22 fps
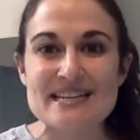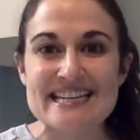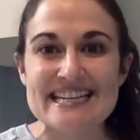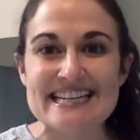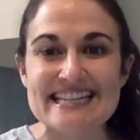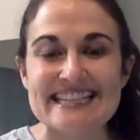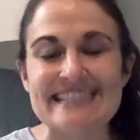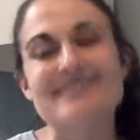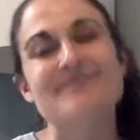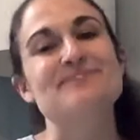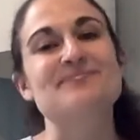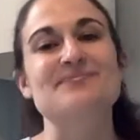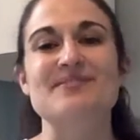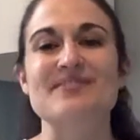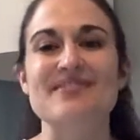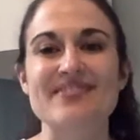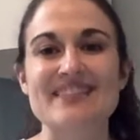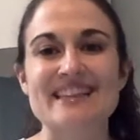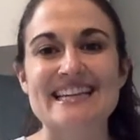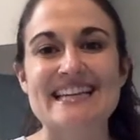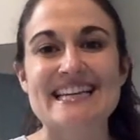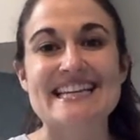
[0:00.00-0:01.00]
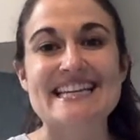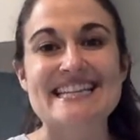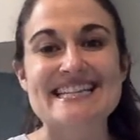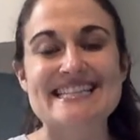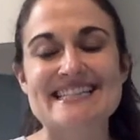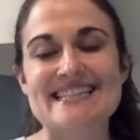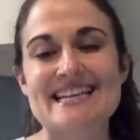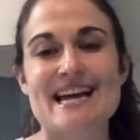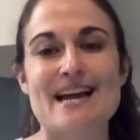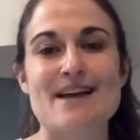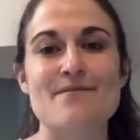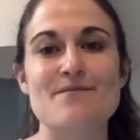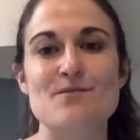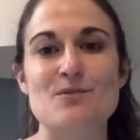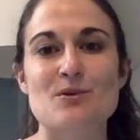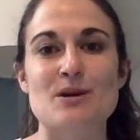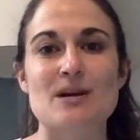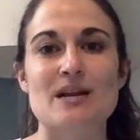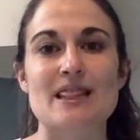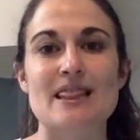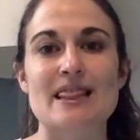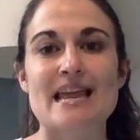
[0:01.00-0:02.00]
morning! It is time
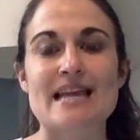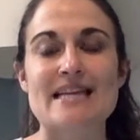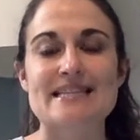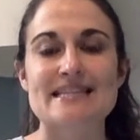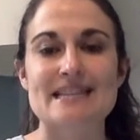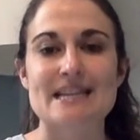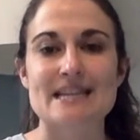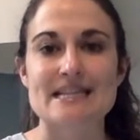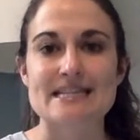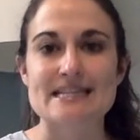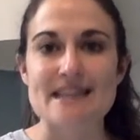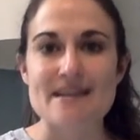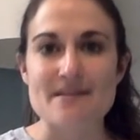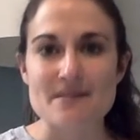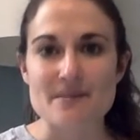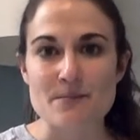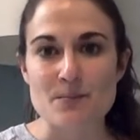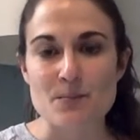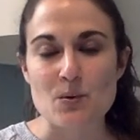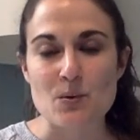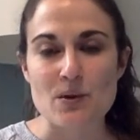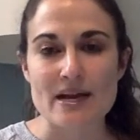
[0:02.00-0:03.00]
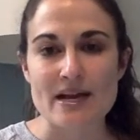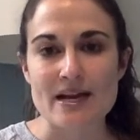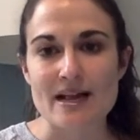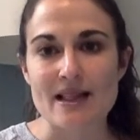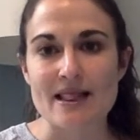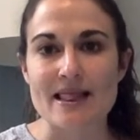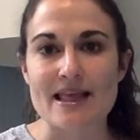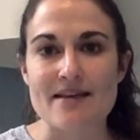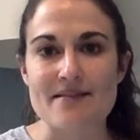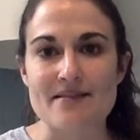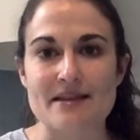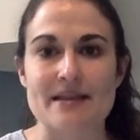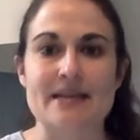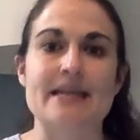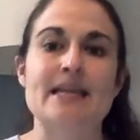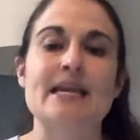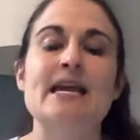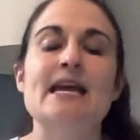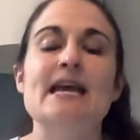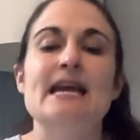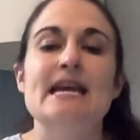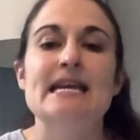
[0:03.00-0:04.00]
for lesson 7.11.
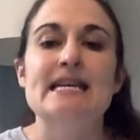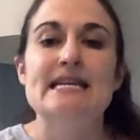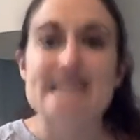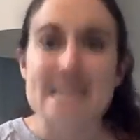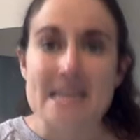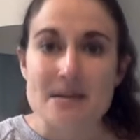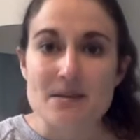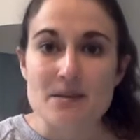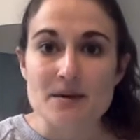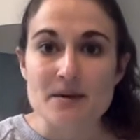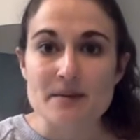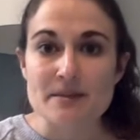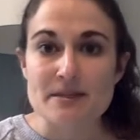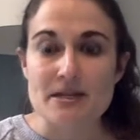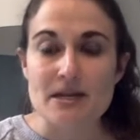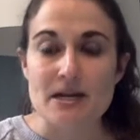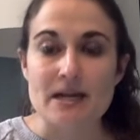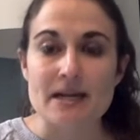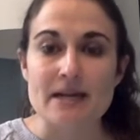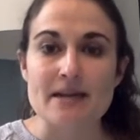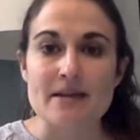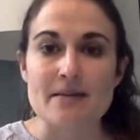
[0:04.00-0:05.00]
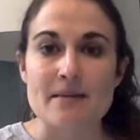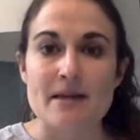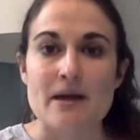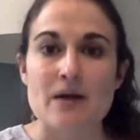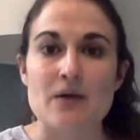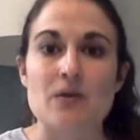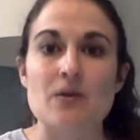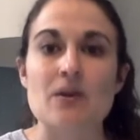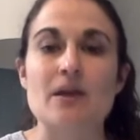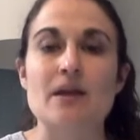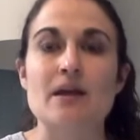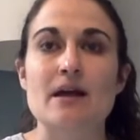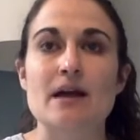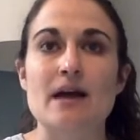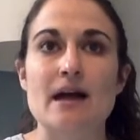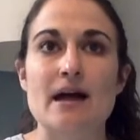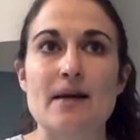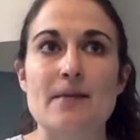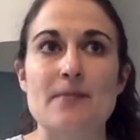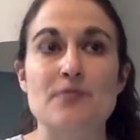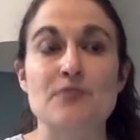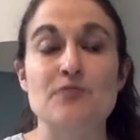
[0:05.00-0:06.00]
Today we're going to be talking about
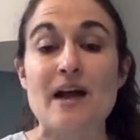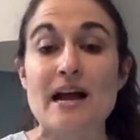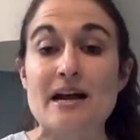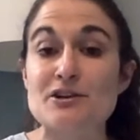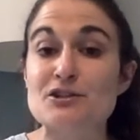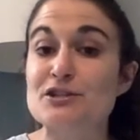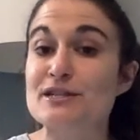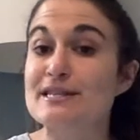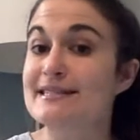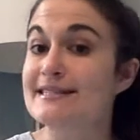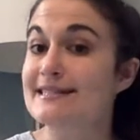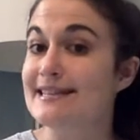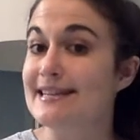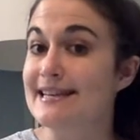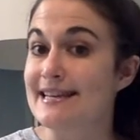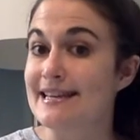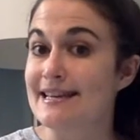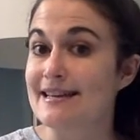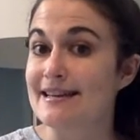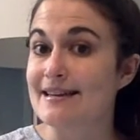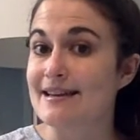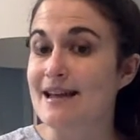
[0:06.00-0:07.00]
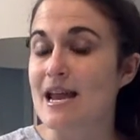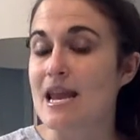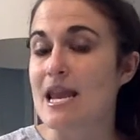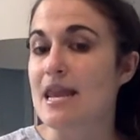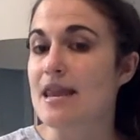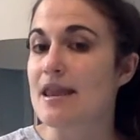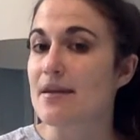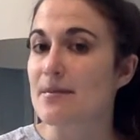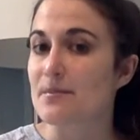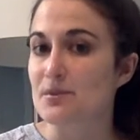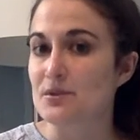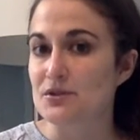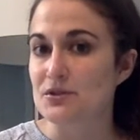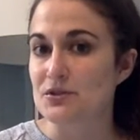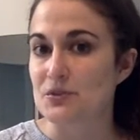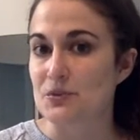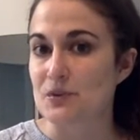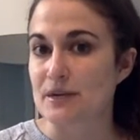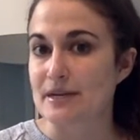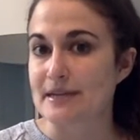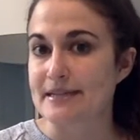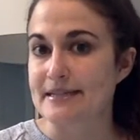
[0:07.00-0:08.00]
fractions in number
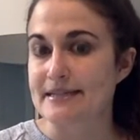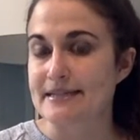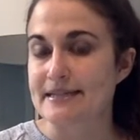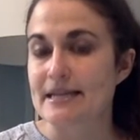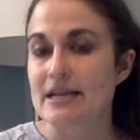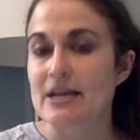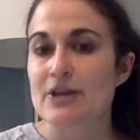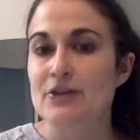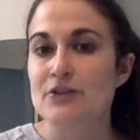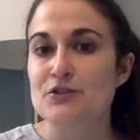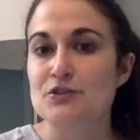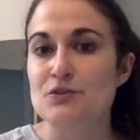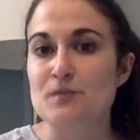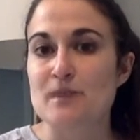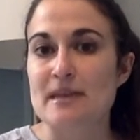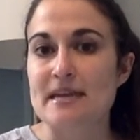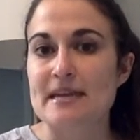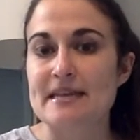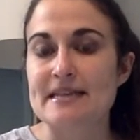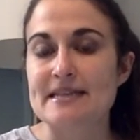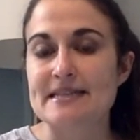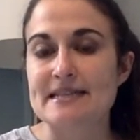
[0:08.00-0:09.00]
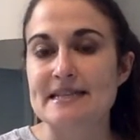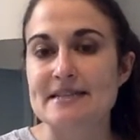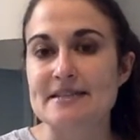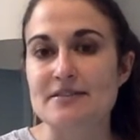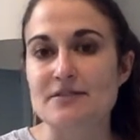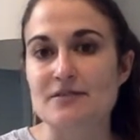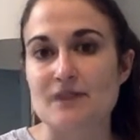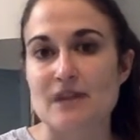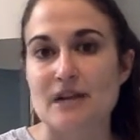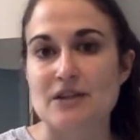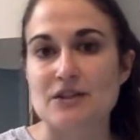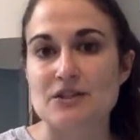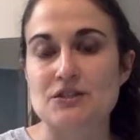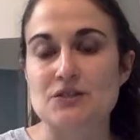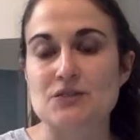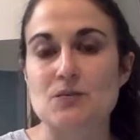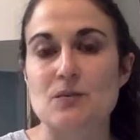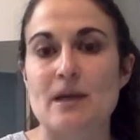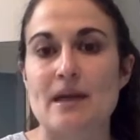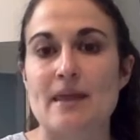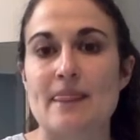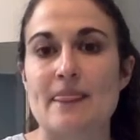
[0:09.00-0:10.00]
stories. So making sense of fractions
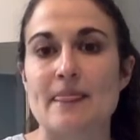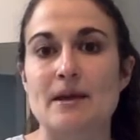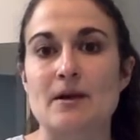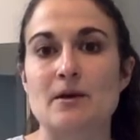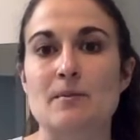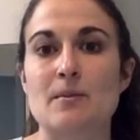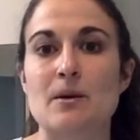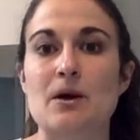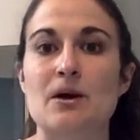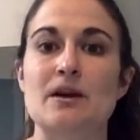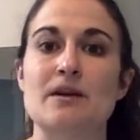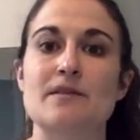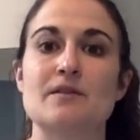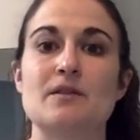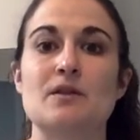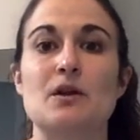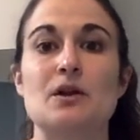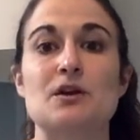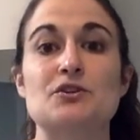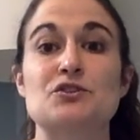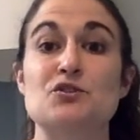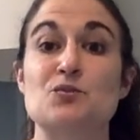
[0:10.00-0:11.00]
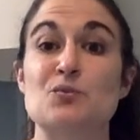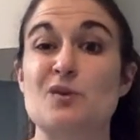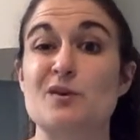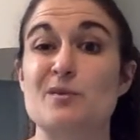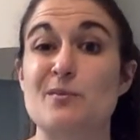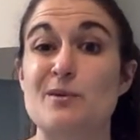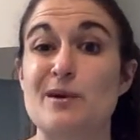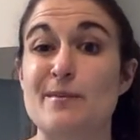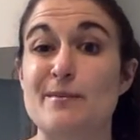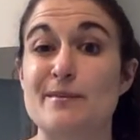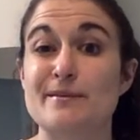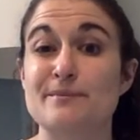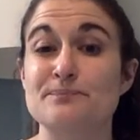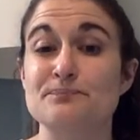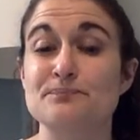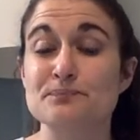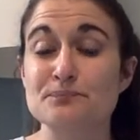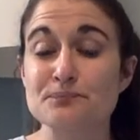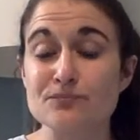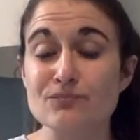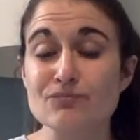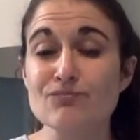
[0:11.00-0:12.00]
when they're part of a larger word problem.
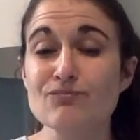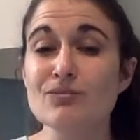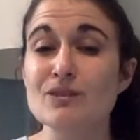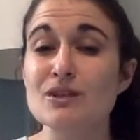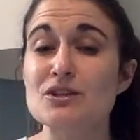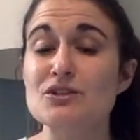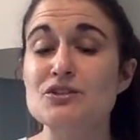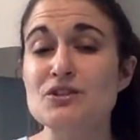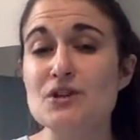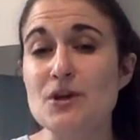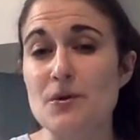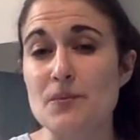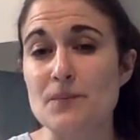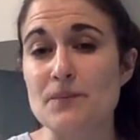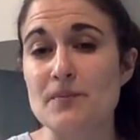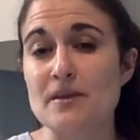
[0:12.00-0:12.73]
So